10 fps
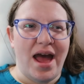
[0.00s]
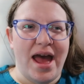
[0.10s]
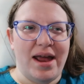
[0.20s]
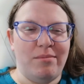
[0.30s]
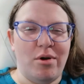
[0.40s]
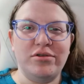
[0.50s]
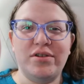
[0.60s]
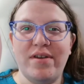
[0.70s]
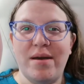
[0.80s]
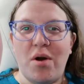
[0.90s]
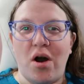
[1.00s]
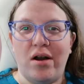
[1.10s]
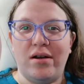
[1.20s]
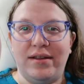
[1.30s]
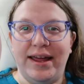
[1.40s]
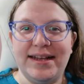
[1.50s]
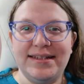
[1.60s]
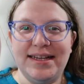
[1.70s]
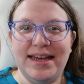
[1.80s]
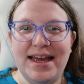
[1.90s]
most of them are
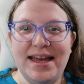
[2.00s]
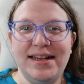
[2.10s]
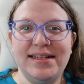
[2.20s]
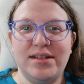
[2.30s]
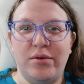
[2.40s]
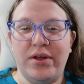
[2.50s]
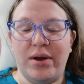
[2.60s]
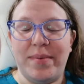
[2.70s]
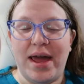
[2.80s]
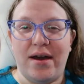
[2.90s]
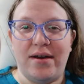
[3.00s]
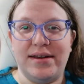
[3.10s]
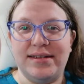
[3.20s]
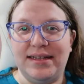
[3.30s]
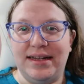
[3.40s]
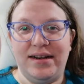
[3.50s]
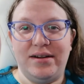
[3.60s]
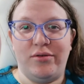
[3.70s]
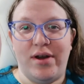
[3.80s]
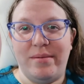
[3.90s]
legacy kids, so their parents
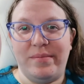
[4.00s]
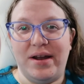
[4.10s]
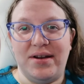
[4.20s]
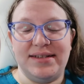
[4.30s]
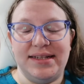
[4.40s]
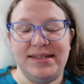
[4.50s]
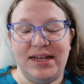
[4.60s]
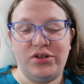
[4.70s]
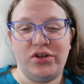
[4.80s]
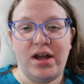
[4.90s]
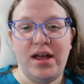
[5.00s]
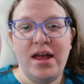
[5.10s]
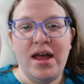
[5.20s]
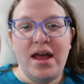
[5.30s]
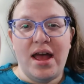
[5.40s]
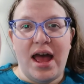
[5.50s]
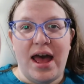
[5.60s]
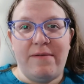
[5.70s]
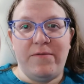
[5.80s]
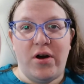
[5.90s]
and grandparents, etc.,
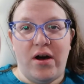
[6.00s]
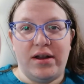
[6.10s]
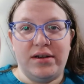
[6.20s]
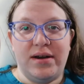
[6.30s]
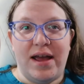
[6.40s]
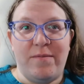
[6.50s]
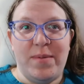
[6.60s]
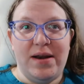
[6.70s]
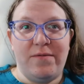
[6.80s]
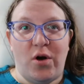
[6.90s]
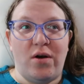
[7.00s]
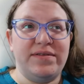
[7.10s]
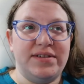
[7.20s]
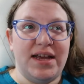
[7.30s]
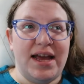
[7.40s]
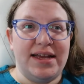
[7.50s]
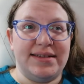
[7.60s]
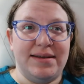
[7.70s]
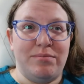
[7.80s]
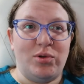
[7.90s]
have been involved
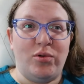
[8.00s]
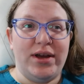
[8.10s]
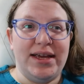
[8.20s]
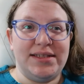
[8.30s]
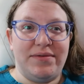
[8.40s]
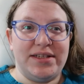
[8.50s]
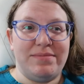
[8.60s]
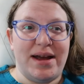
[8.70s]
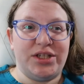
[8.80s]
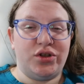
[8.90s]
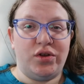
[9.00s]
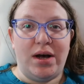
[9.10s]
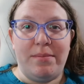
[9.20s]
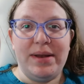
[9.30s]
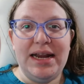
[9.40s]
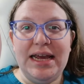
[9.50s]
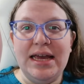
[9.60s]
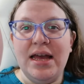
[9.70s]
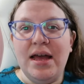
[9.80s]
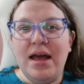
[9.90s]
as employees of this magical company,
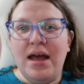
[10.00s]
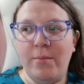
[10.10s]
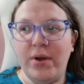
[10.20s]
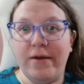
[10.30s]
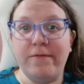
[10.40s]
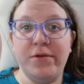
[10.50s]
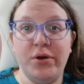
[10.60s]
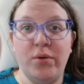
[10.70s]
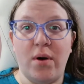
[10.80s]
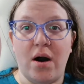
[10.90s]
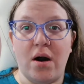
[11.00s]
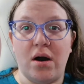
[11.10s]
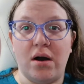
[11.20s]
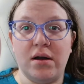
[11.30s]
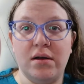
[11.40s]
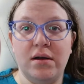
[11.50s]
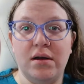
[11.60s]
but a few are